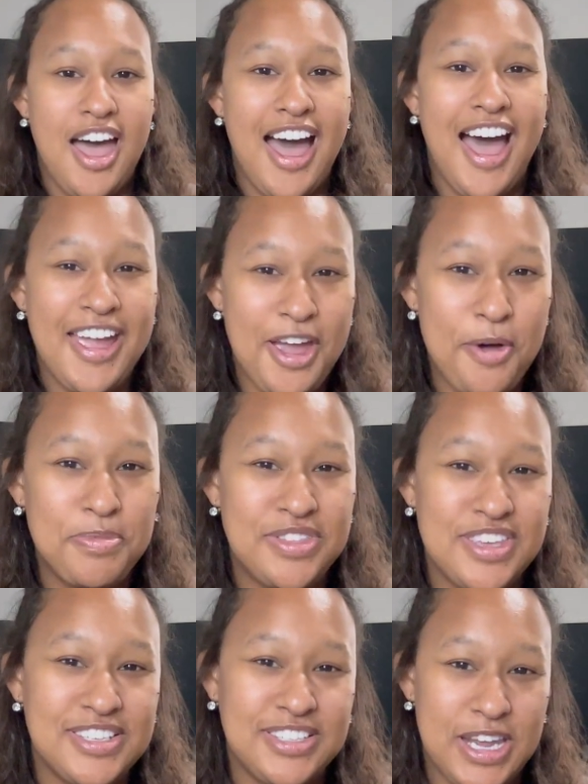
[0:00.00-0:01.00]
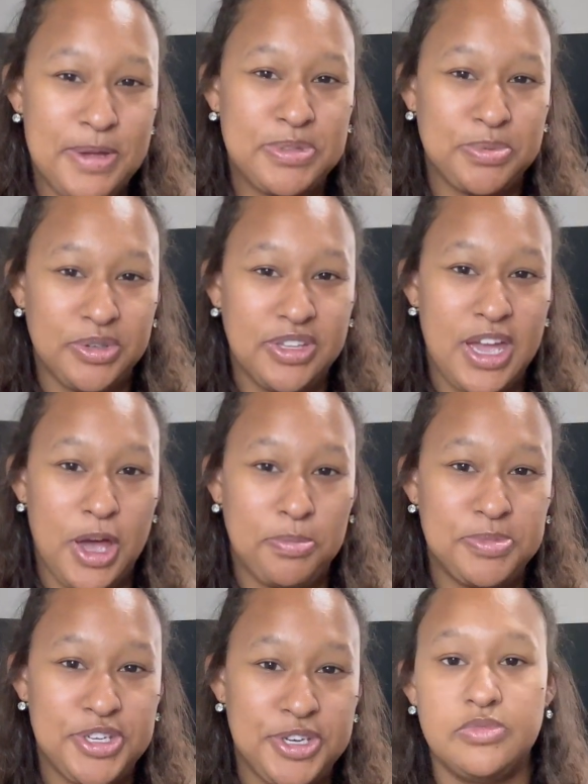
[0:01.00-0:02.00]
I hope that these tips really
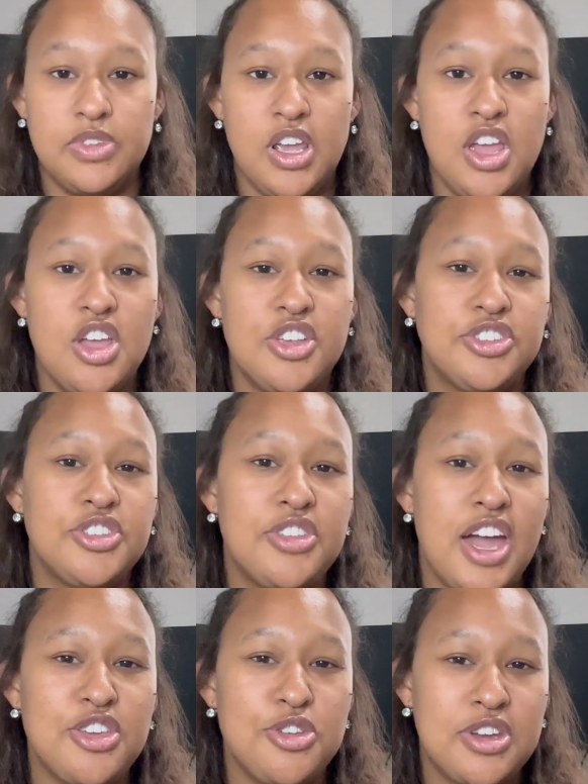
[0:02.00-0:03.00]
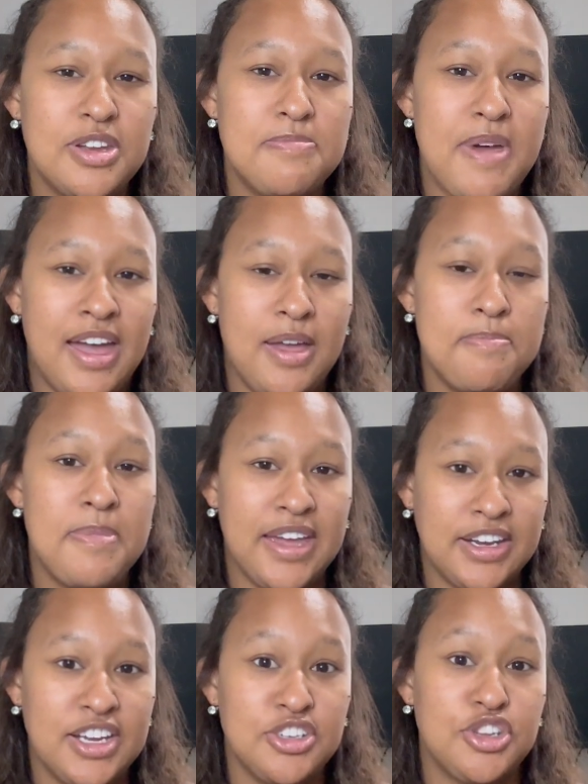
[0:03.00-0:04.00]
helped you so that you can
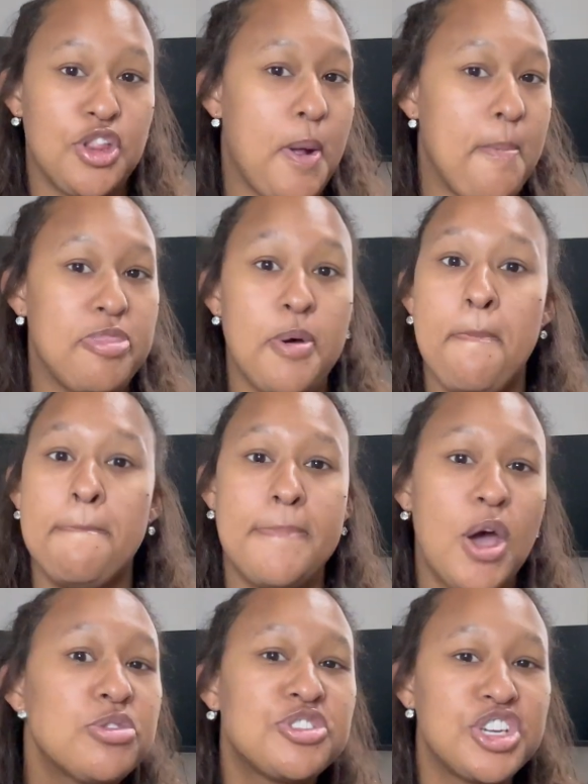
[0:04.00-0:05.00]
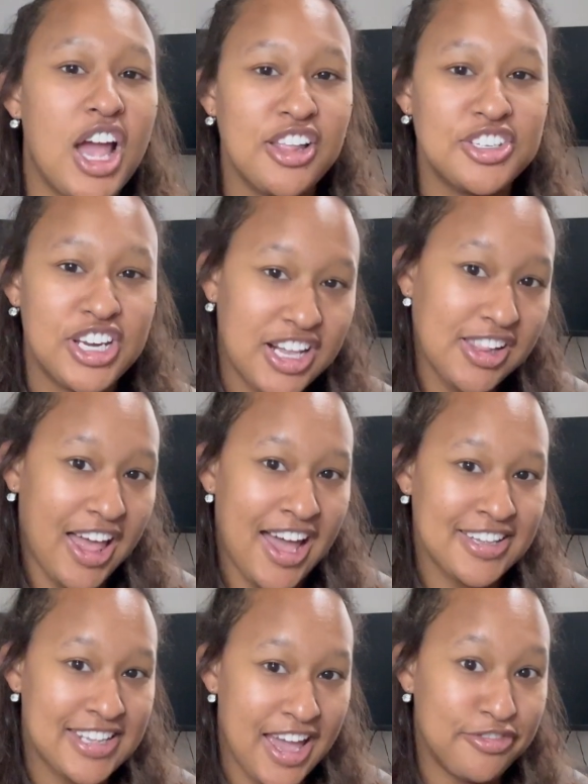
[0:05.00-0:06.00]
manage the most challenging
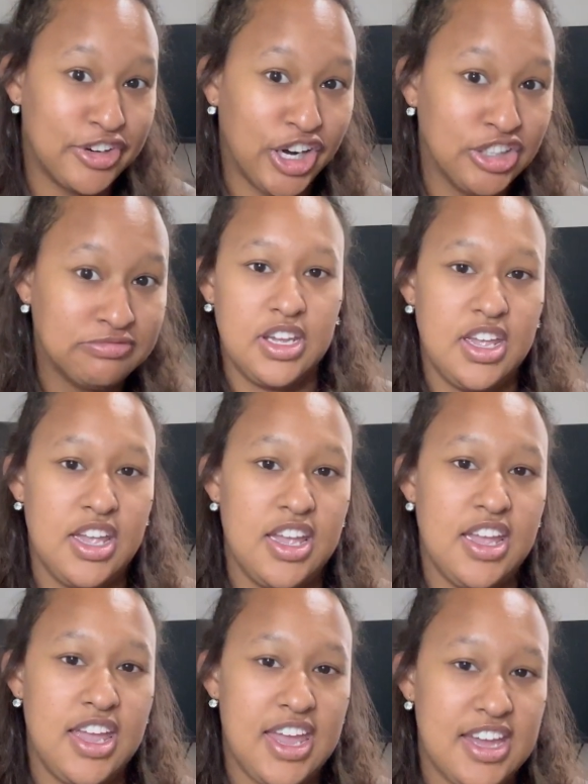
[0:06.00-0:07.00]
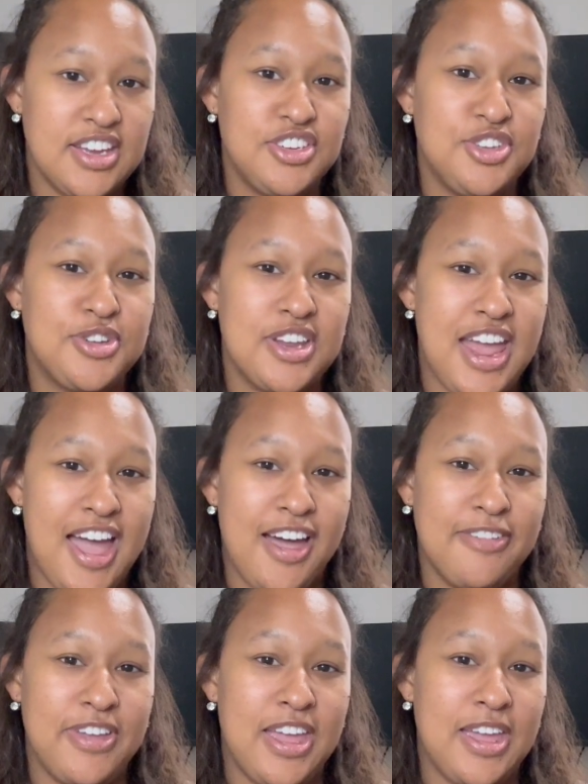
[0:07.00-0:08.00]
class ever and you can
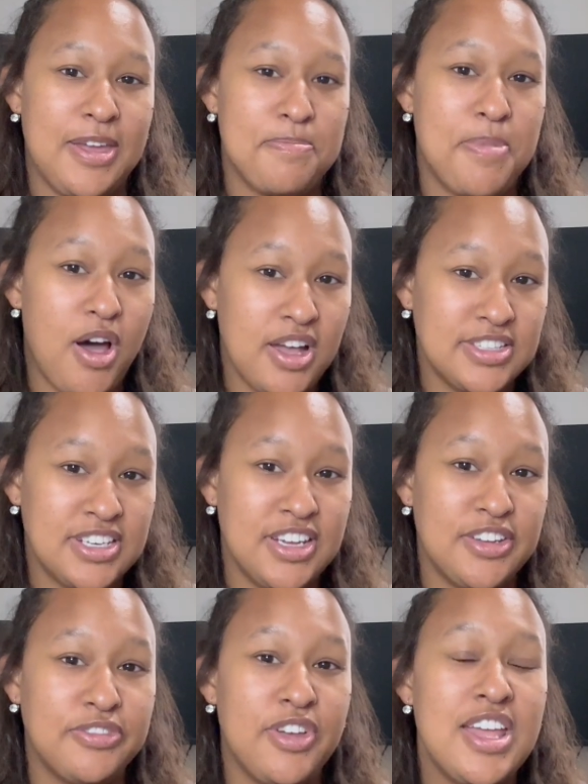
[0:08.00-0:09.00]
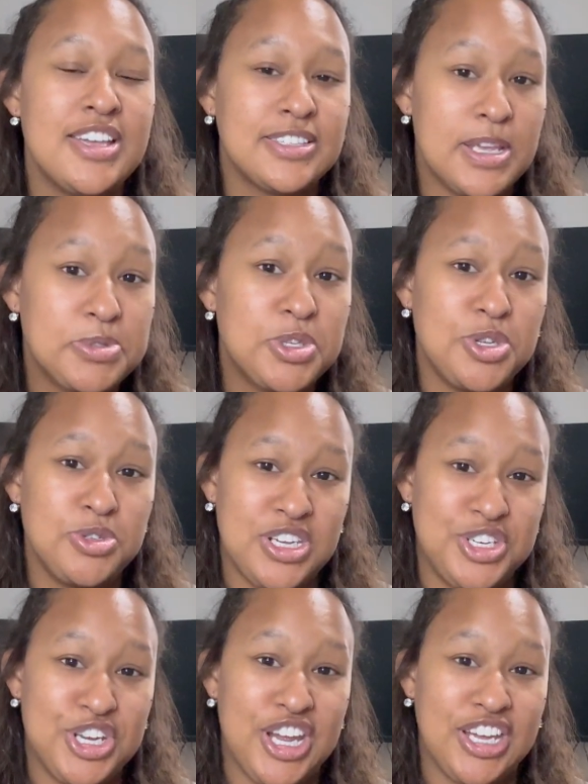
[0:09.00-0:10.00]
have a positive substitute
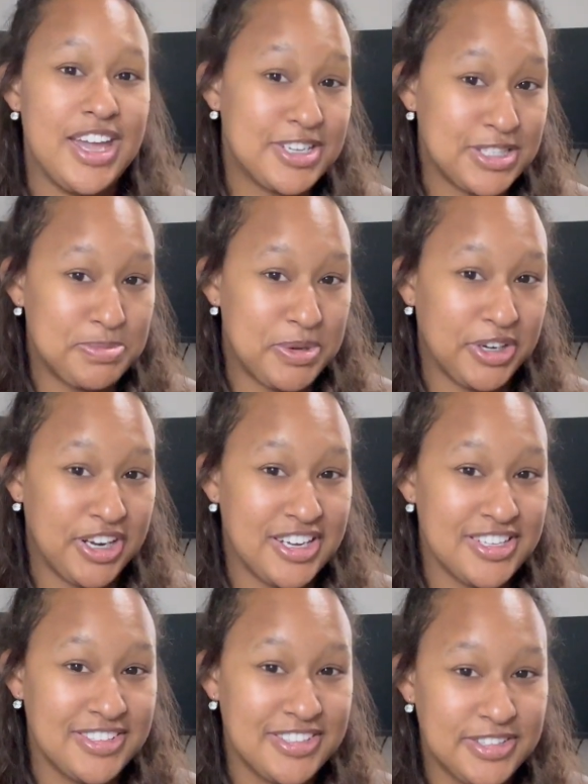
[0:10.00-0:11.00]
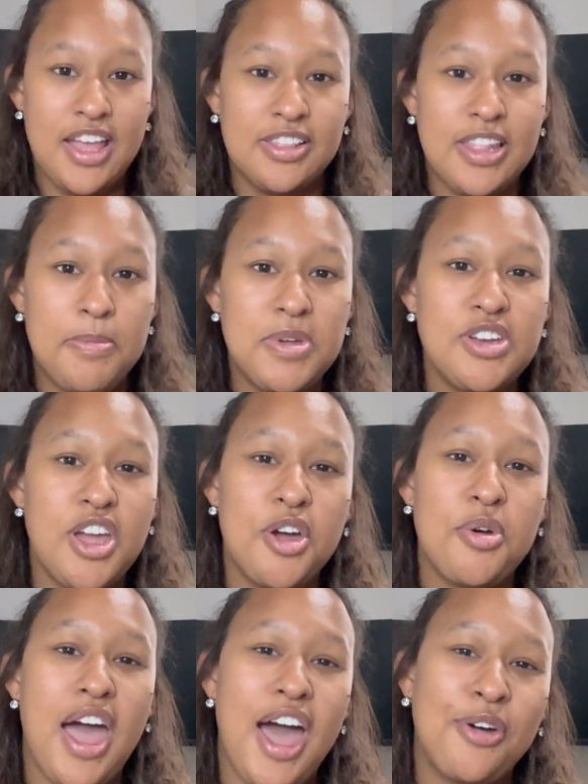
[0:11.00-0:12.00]
teaching experience. Let me know
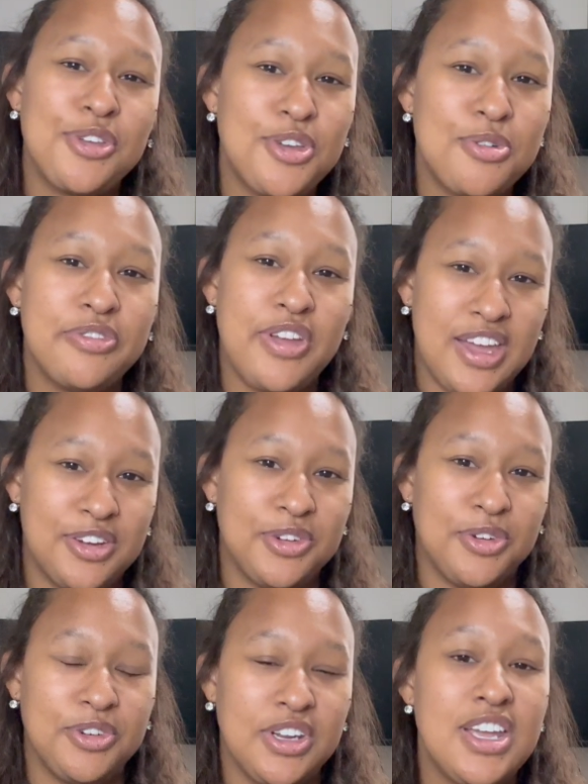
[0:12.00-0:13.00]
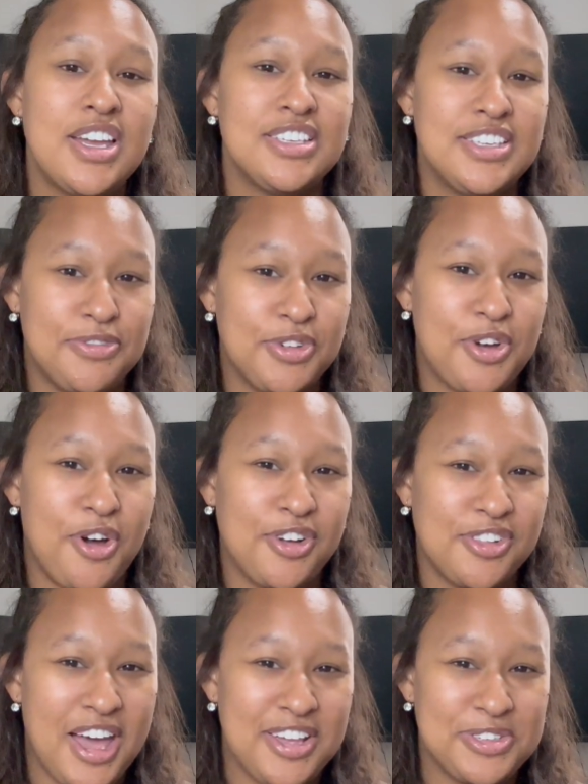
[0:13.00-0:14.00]
how you have handled difficult
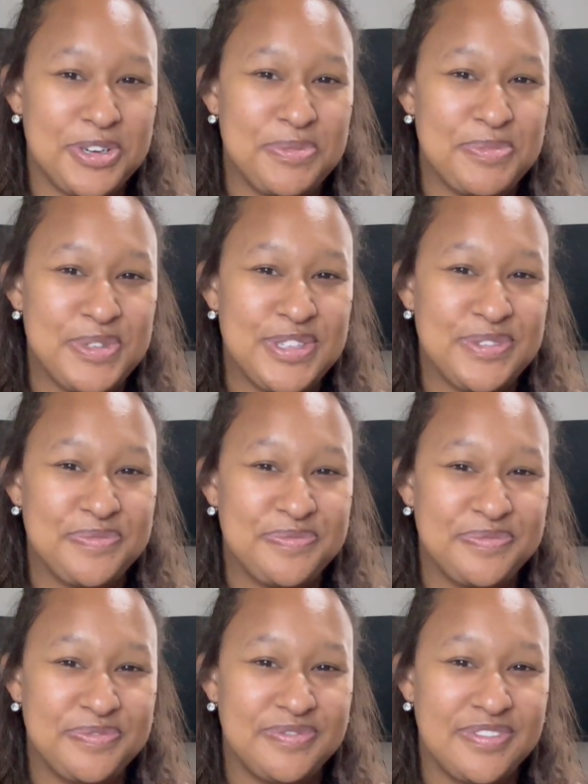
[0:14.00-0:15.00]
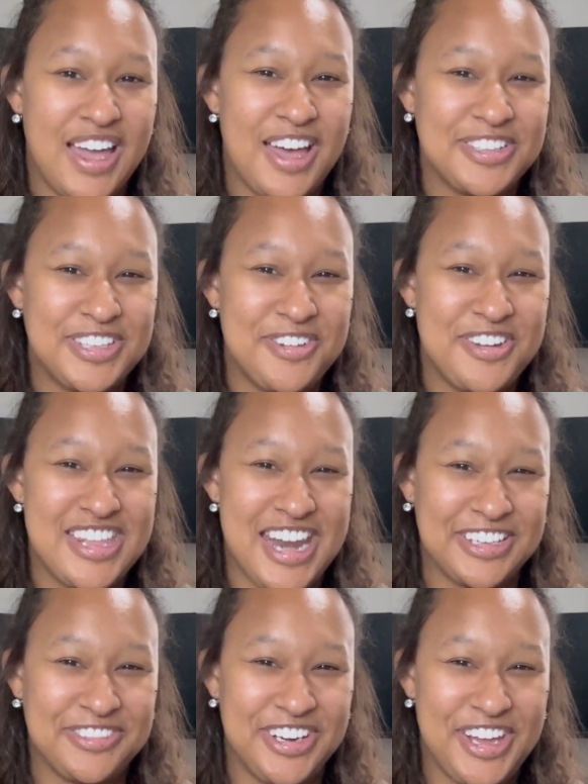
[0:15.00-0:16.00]
classrooms. I'll see you in the
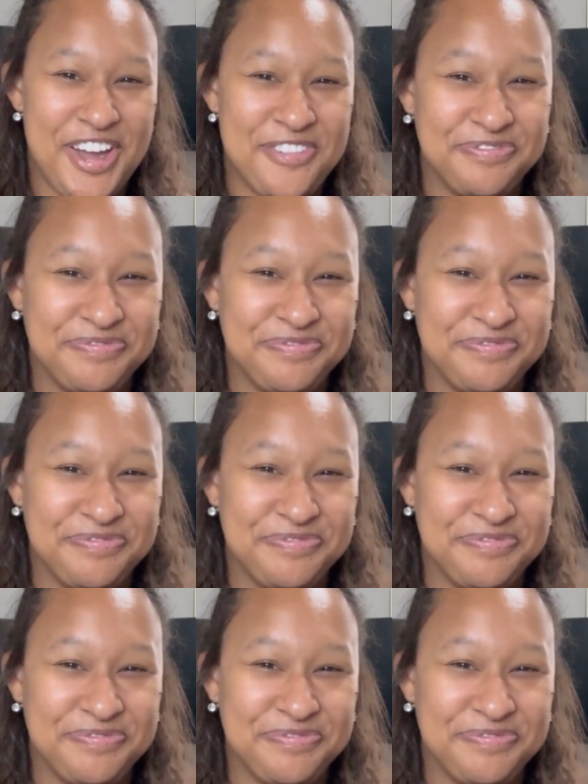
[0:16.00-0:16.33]
next video.